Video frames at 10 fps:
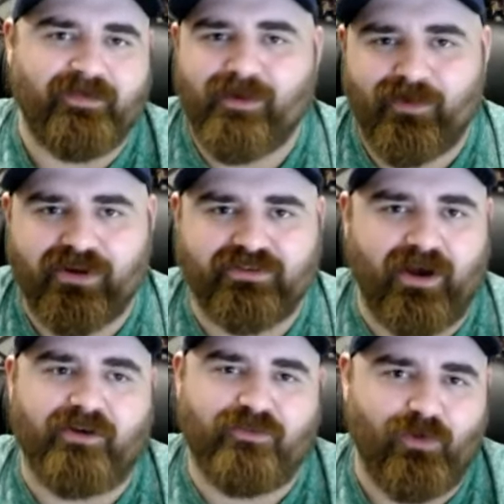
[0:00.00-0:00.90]
And then we're going to
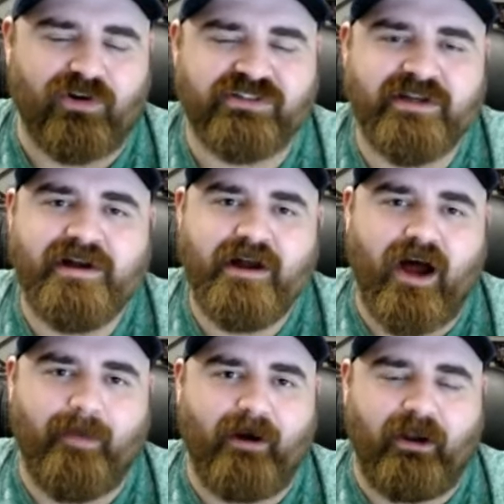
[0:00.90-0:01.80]
talk, of course,
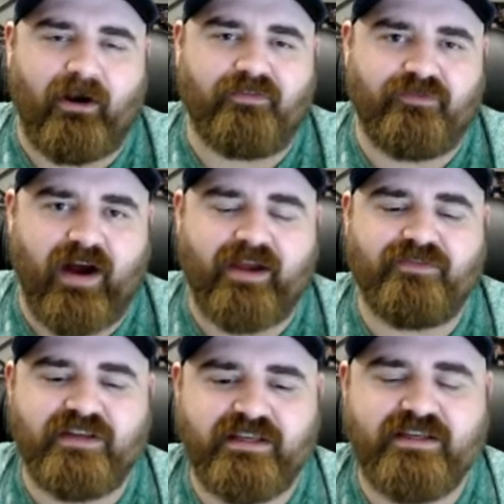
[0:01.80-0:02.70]
about our
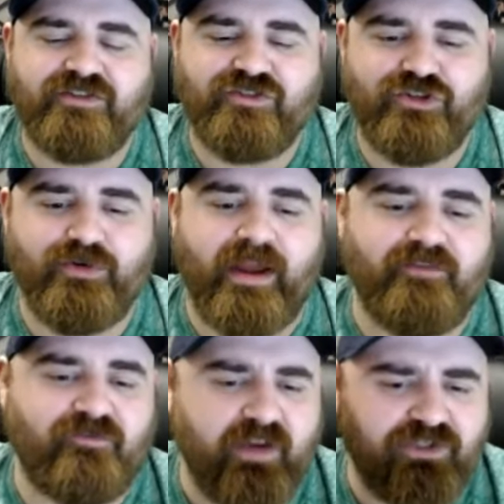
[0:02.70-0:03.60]
five keys to a
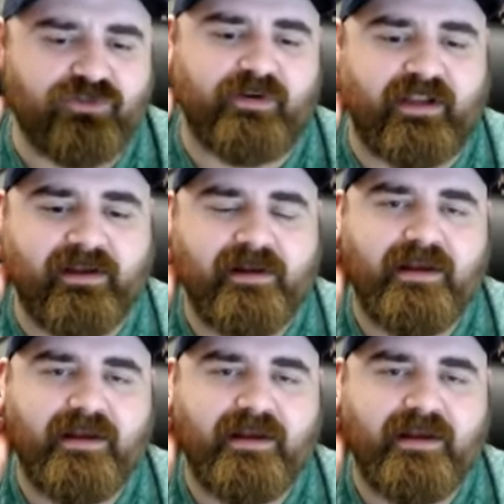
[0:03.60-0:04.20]
victory.